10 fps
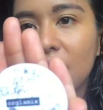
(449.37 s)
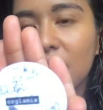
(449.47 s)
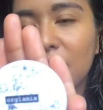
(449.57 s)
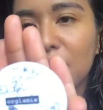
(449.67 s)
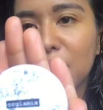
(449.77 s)

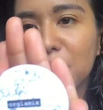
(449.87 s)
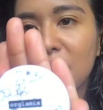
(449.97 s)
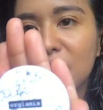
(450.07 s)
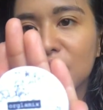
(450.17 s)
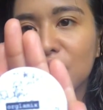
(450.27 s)
and I
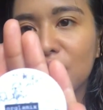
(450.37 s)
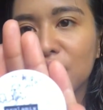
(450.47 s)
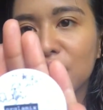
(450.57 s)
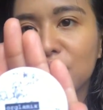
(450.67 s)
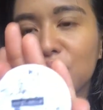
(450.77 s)
actually
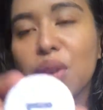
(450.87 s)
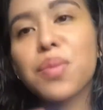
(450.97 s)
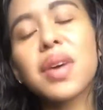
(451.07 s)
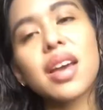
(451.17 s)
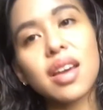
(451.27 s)
got this
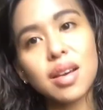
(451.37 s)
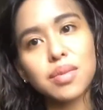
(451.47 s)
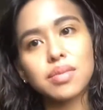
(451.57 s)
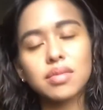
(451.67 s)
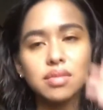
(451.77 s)
from my
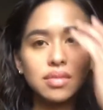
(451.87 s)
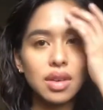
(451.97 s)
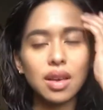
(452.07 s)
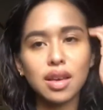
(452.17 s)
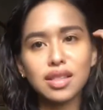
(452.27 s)

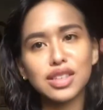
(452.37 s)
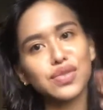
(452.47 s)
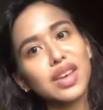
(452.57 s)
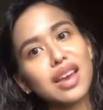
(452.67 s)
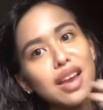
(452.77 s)
this
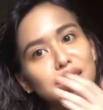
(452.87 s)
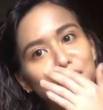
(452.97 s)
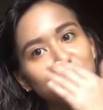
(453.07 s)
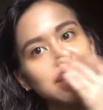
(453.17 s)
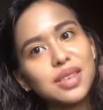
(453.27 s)
Vegancuts
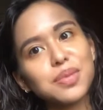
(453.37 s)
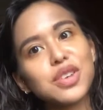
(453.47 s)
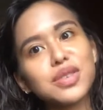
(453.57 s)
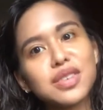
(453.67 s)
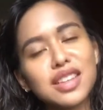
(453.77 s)
bot
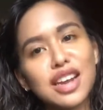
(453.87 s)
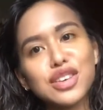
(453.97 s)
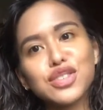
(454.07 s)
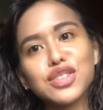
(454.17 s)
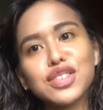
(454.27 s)
subscription that I
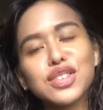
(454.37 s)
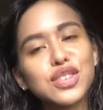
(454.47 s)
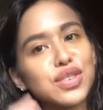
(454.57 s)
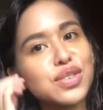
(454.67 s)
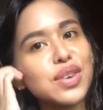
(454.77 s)
used
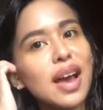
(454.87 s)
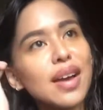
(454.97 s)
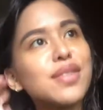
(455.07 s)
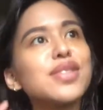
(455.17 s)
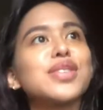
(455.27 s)
to
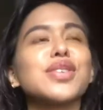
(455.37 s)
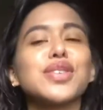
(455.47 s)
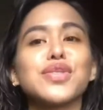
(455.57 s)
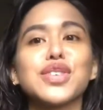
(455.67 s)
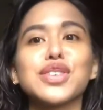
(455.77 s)
have. So
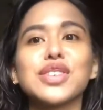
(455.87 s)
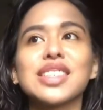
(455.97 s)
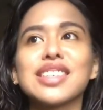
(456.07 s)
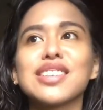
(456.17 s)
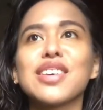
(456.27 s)
if you're
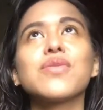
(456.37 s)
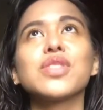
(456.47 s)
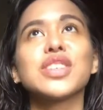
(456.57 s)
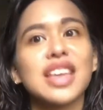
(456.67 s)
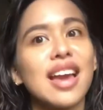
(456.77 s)
interested
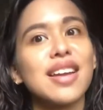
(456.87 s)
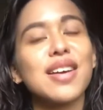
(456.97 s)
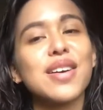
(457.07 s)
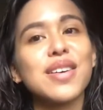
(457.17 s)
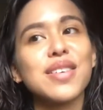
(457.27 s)
to get
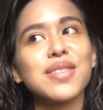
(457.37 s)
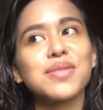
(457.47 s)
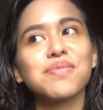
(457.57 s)
a